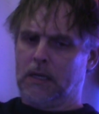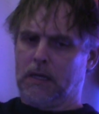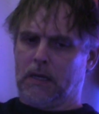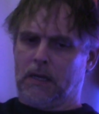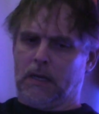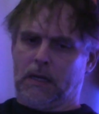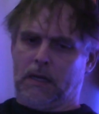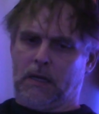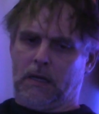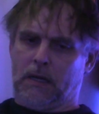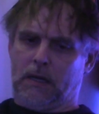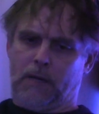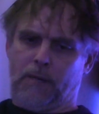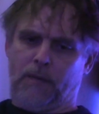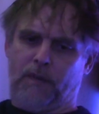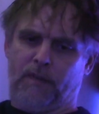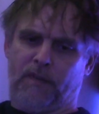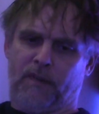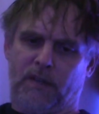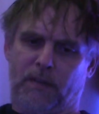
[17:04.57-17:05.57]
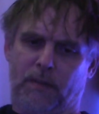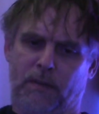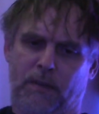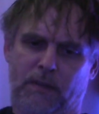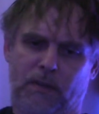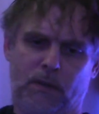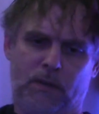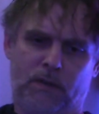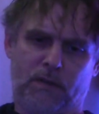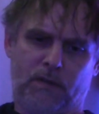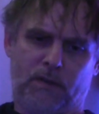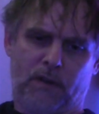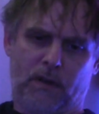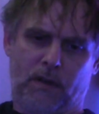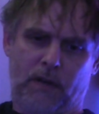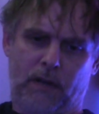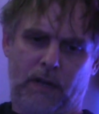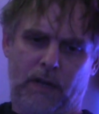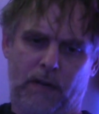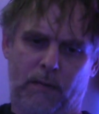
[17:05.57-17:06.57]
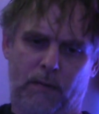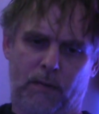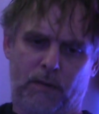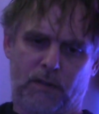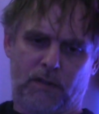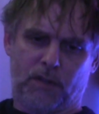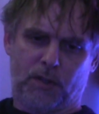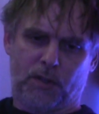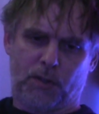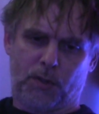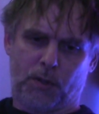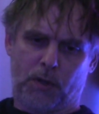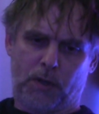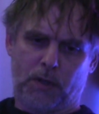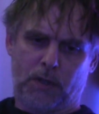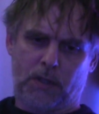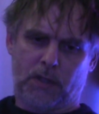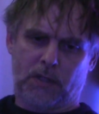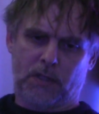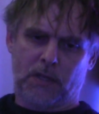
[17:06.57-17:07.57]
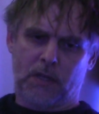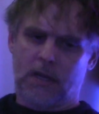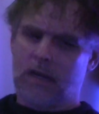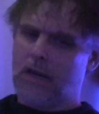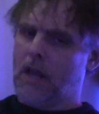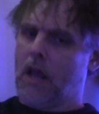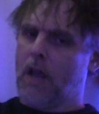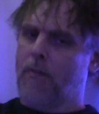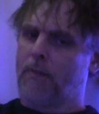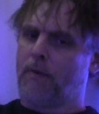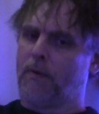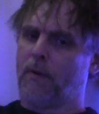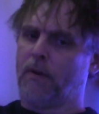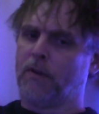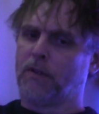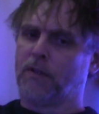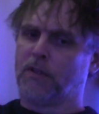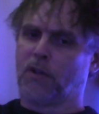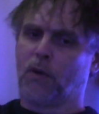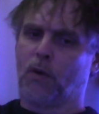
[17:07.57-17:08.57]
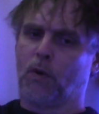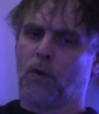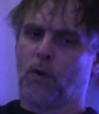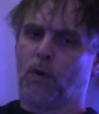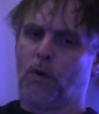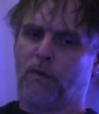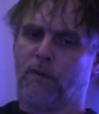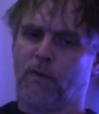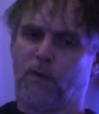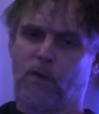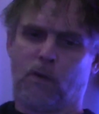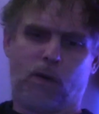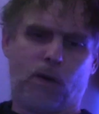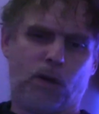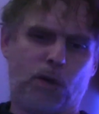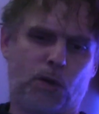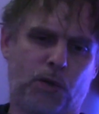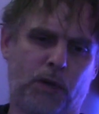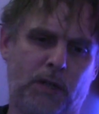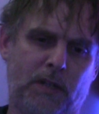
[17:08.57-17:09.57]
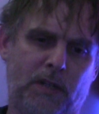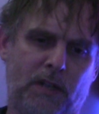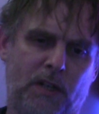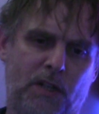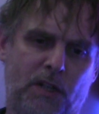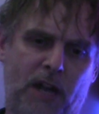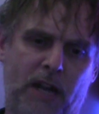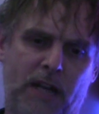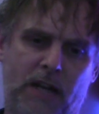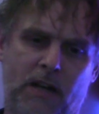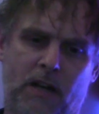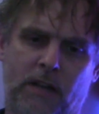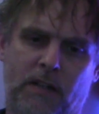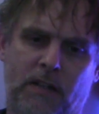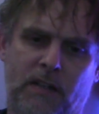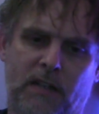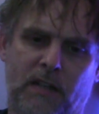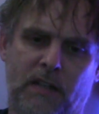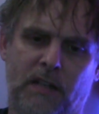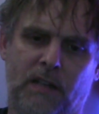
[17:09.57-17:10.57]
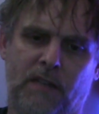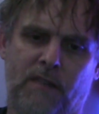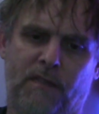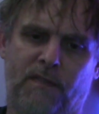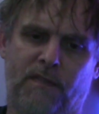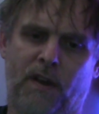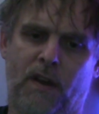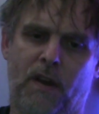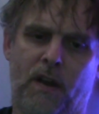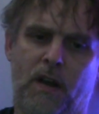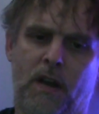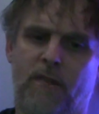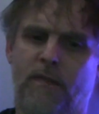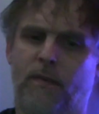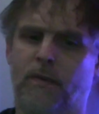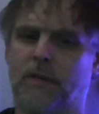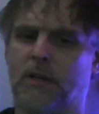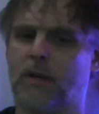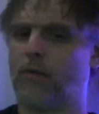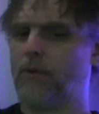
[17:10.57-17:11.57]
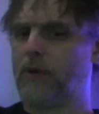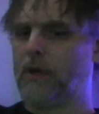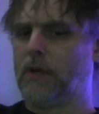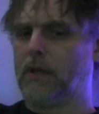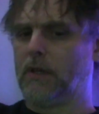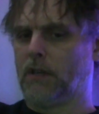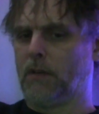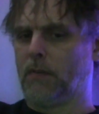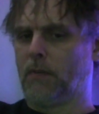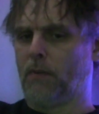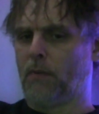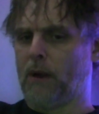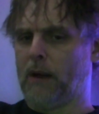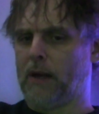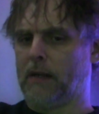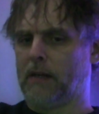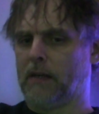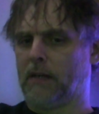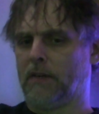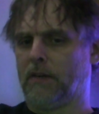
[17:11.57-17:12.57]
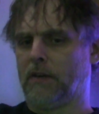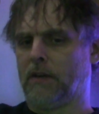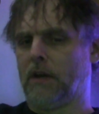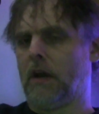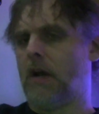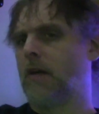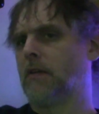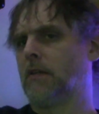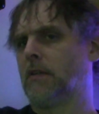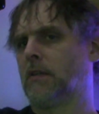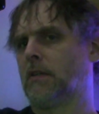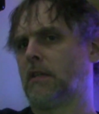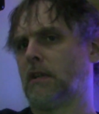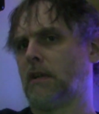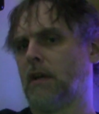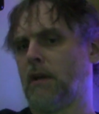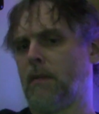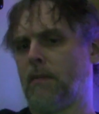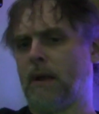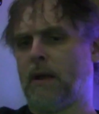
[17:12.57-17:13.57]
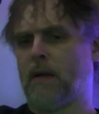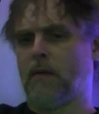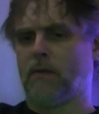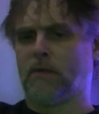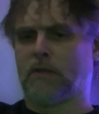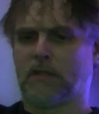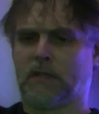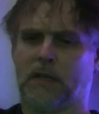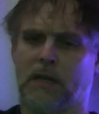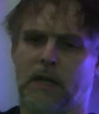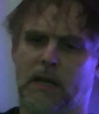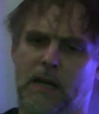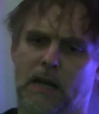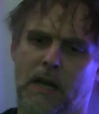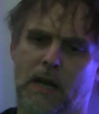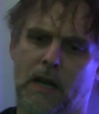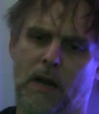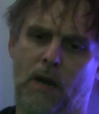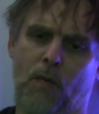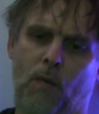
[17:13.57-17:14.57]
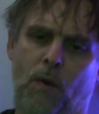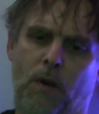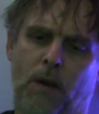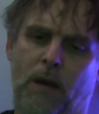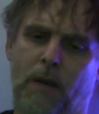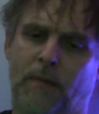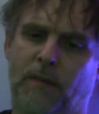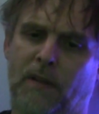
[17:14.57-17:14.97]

I hope you find something useful on here amongst the dross. A promotion to whore for Tresla J 1985, who is a green super wanker, and asked about what happened to